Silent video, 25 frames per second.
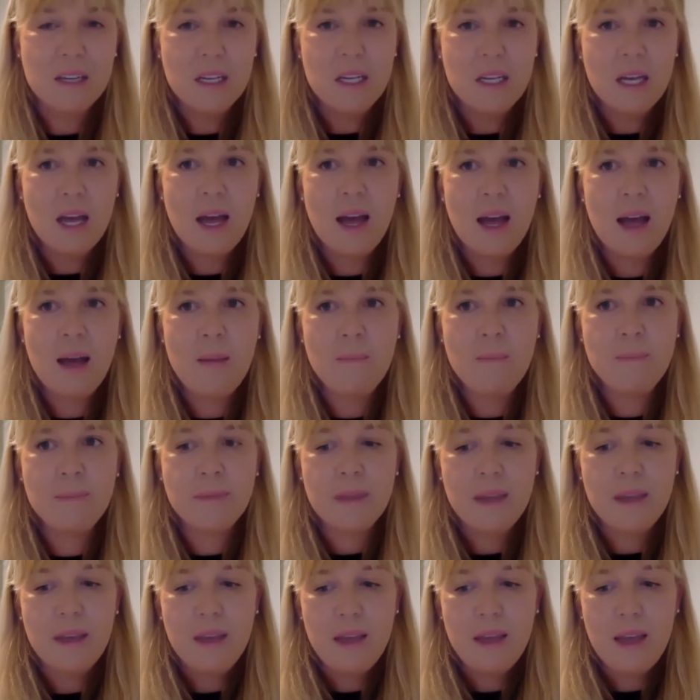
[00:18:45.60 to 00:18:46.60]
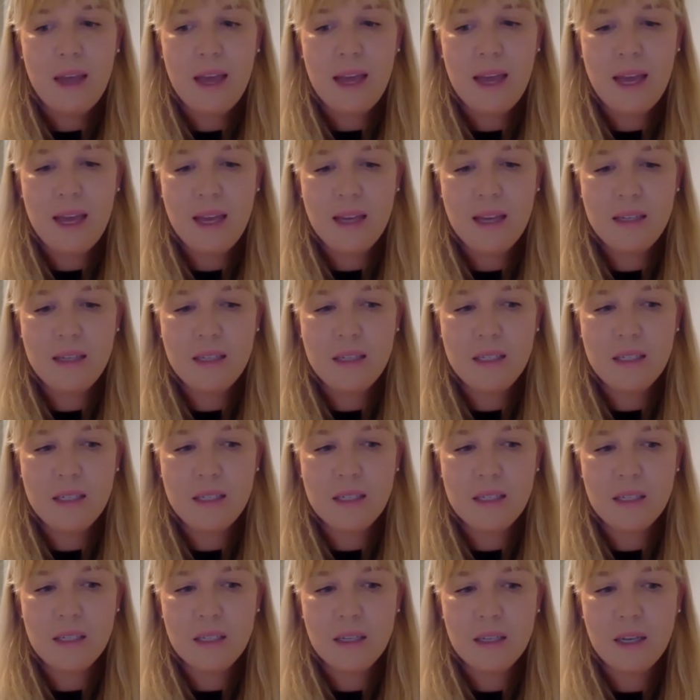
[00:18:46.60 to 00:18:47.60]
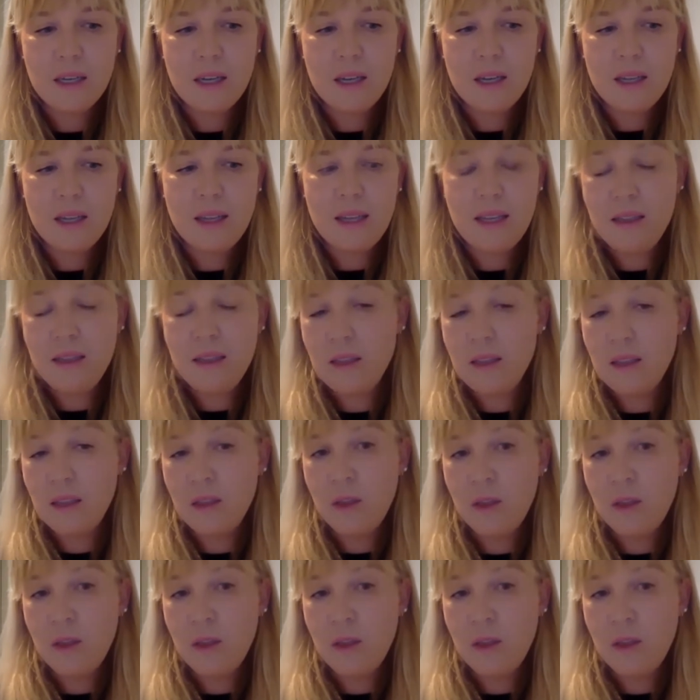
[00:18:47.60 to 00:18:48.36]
And then